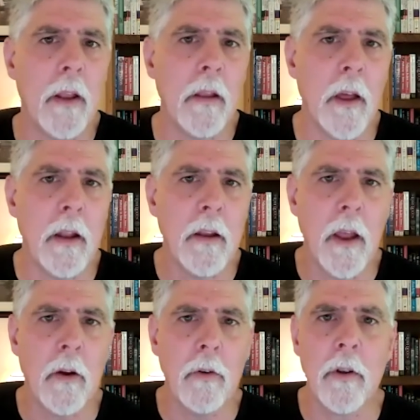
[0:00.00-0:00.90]
to
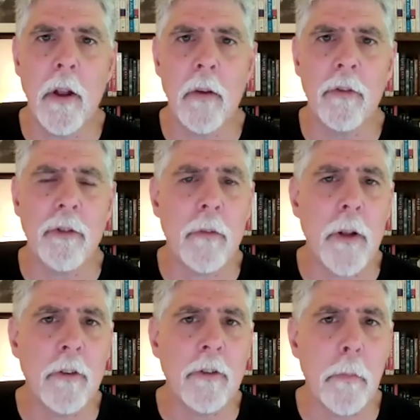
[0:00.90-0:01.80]
kind of
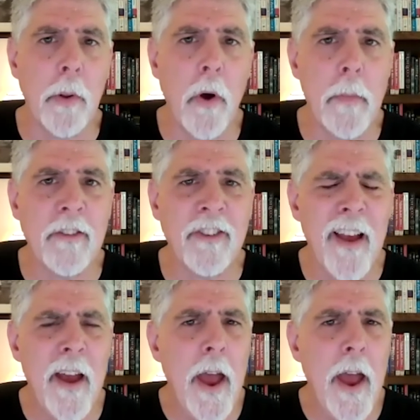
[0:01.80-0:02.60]
serverless deployments,